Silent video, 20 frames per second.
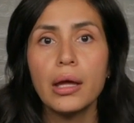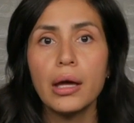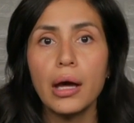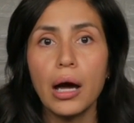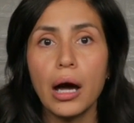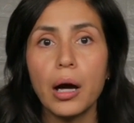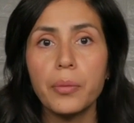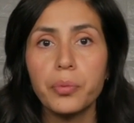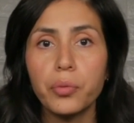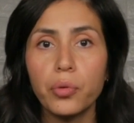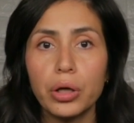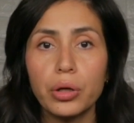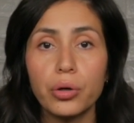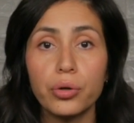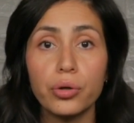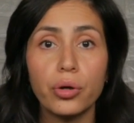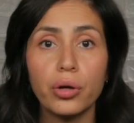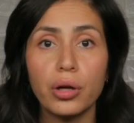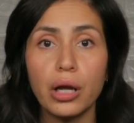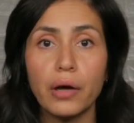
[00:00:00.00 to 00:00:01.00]
upgrade, or
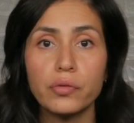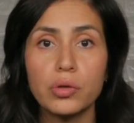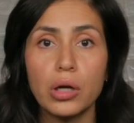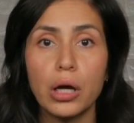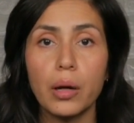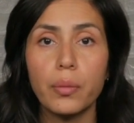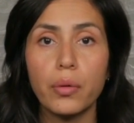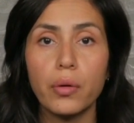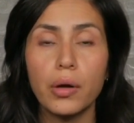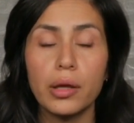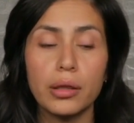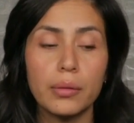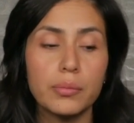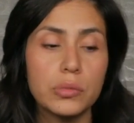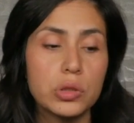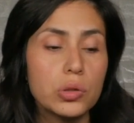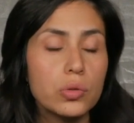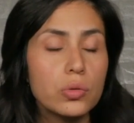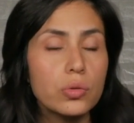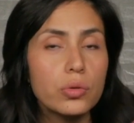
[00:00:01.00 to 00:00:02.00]
you're gonna have to upgrade them
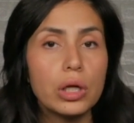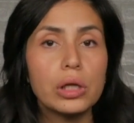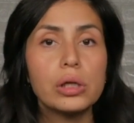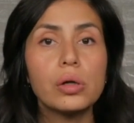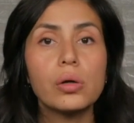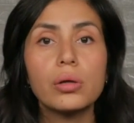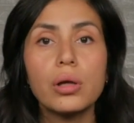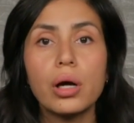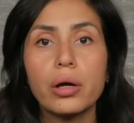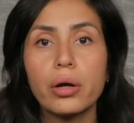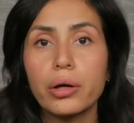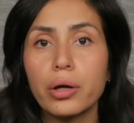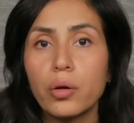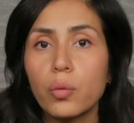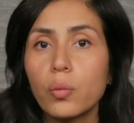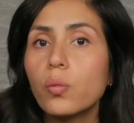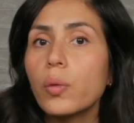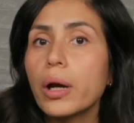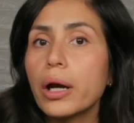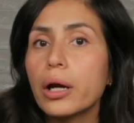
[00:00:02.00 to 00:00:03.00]
to. They no longer
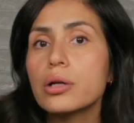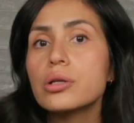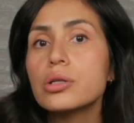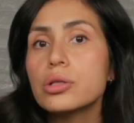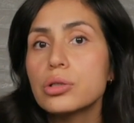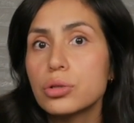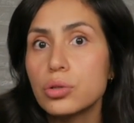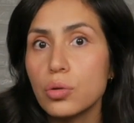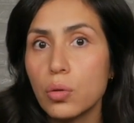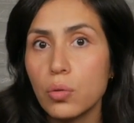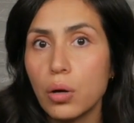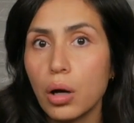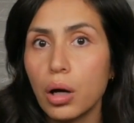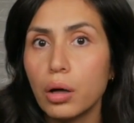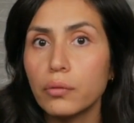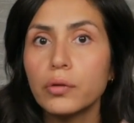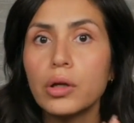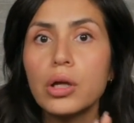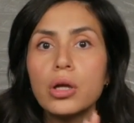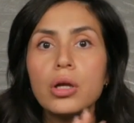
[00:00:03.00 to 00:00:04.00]
can wear soak
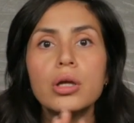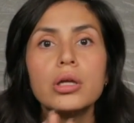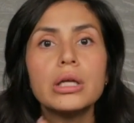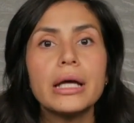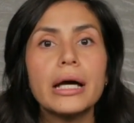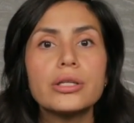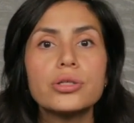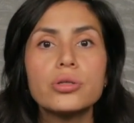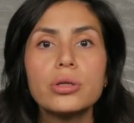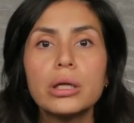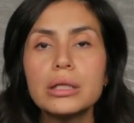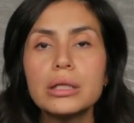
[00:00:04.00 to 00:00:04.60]
off. As you can